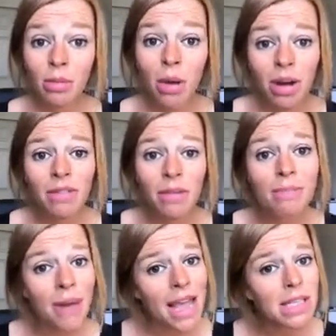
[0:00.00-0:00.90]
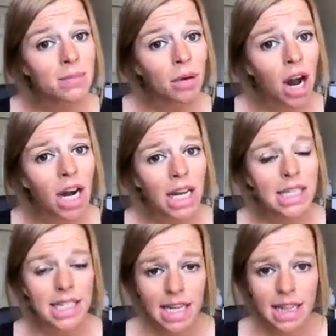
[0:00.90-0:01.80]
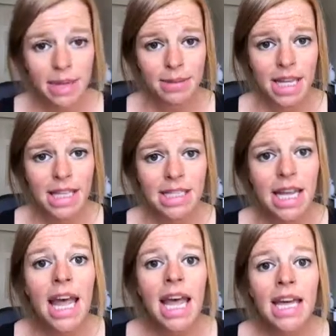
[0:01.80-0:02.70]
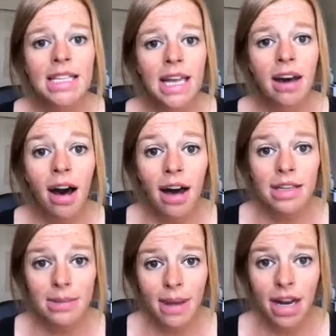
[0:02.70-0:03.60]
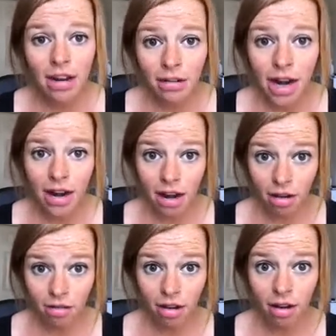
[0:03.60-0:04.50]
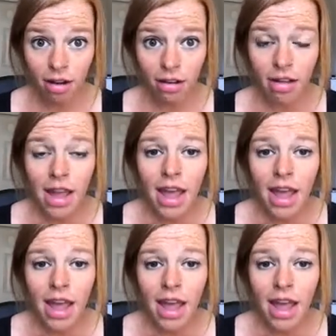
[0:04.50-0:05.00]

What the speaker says: one of the base products in LipSense is a cosmetic grade alcohol.